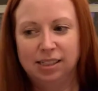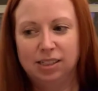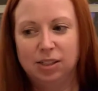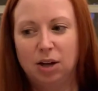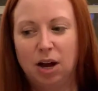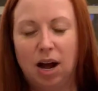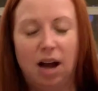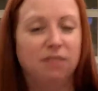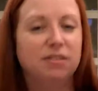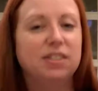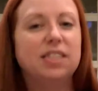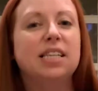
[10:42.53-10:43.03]

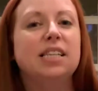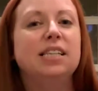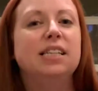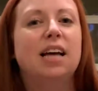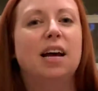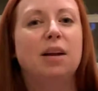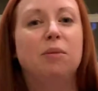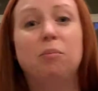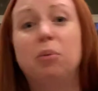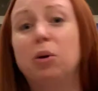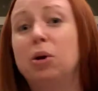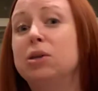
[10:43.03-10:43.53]
I've seen
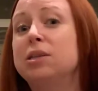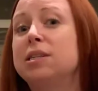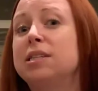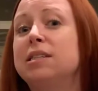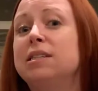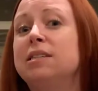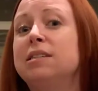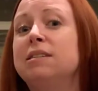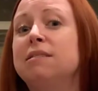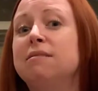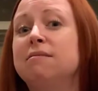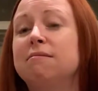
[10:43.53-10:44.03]
that in
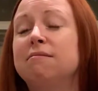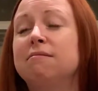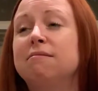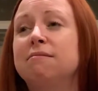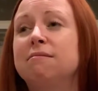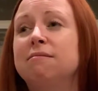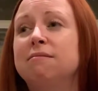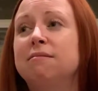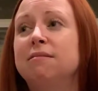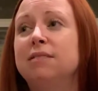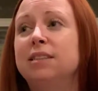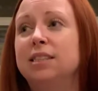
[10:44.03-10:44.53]
person.
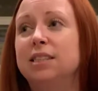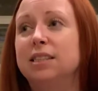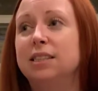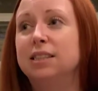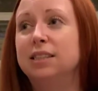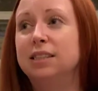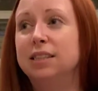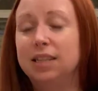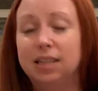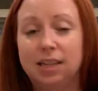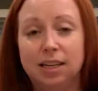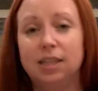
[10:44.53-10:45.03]
It's
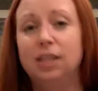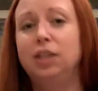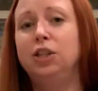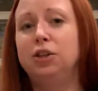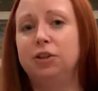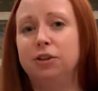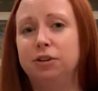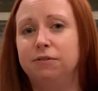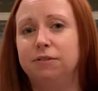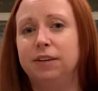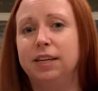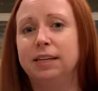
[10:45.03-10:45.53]
a little
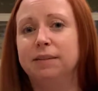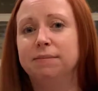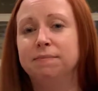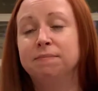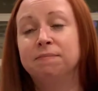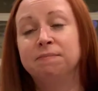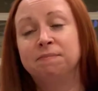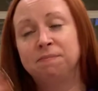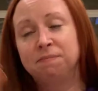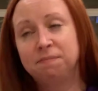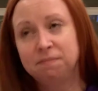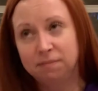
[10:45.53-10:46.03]
unnerving.
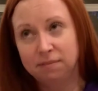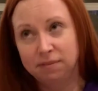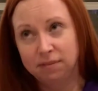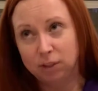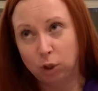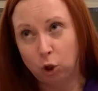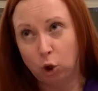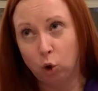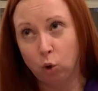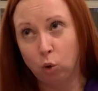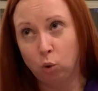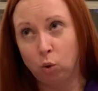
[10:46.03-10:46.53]

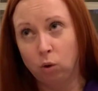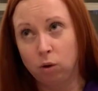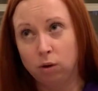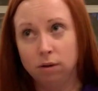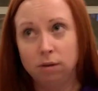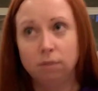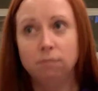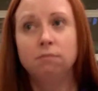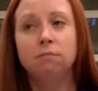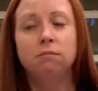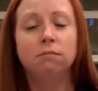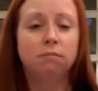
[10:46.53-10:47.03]

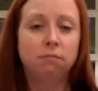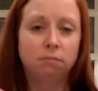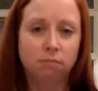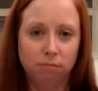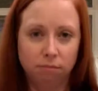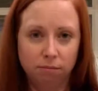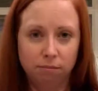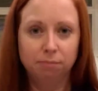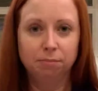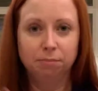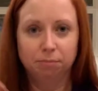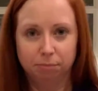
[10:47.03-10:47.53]
Cool,
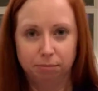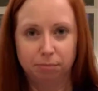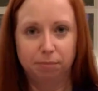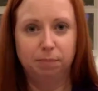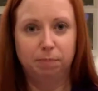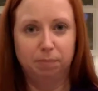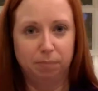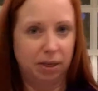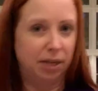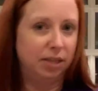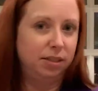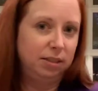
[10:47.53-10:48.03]

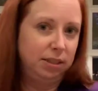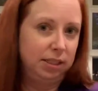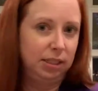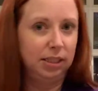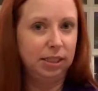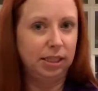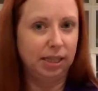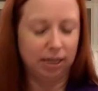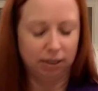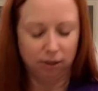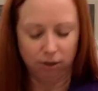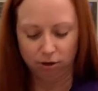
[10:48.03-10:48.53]
but
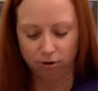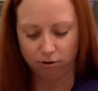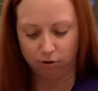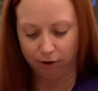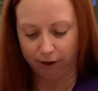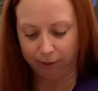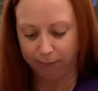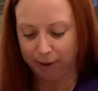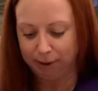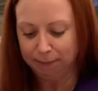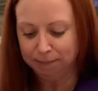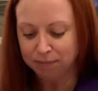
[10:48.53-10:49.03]
yeah, a little
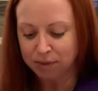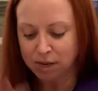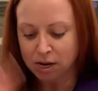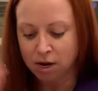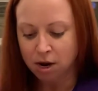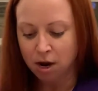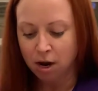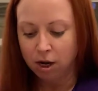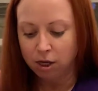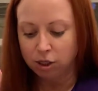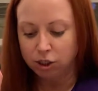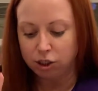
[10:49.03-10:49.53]
creepy.
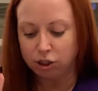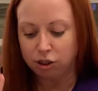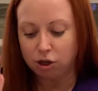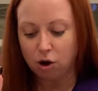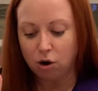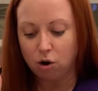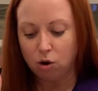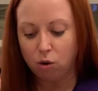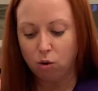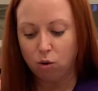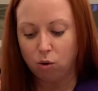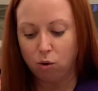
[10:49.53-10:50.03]

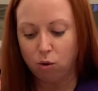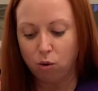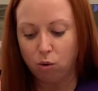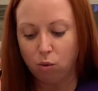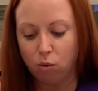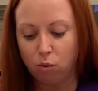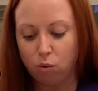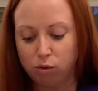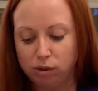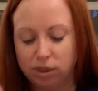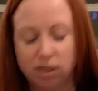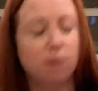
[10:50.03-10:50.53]

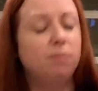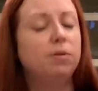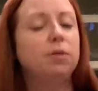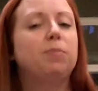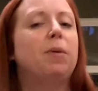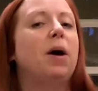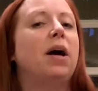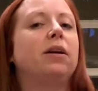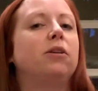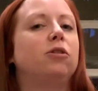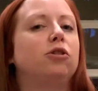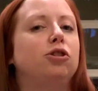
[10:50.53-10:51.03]
So some
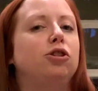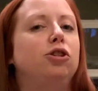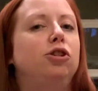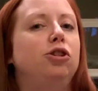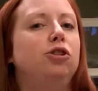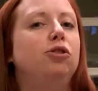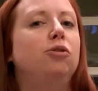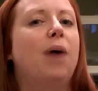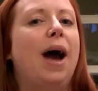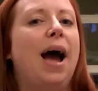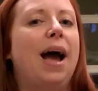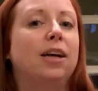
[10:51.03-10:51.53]
spiders
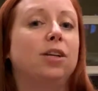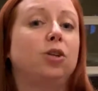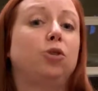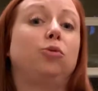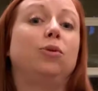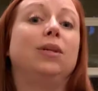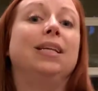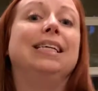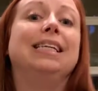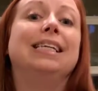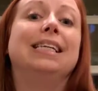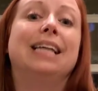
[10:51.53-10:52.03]
do
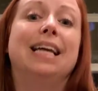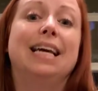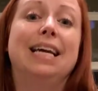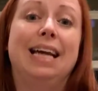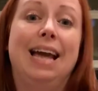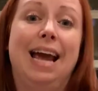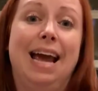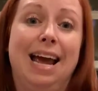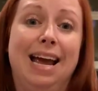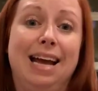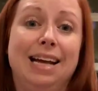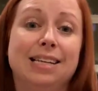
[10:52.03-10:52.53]
actually lay
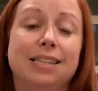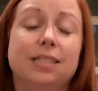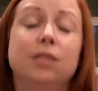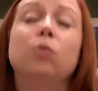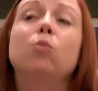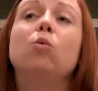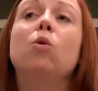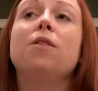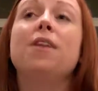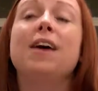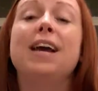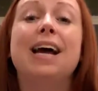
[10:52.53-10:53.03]
eggs.
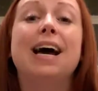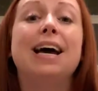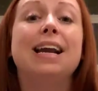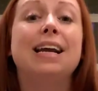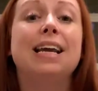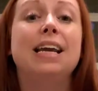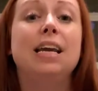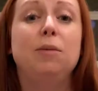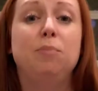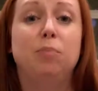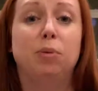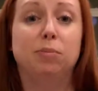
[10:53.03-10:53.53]
Well, they gotta
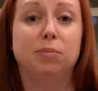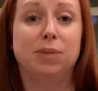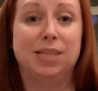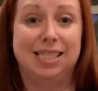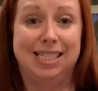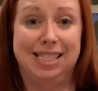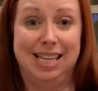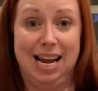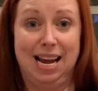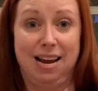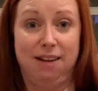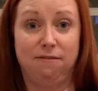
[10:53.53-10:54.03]
keep them
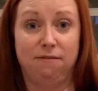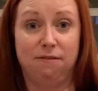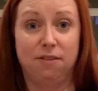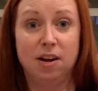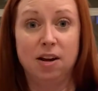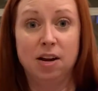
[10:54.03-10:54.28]
safe.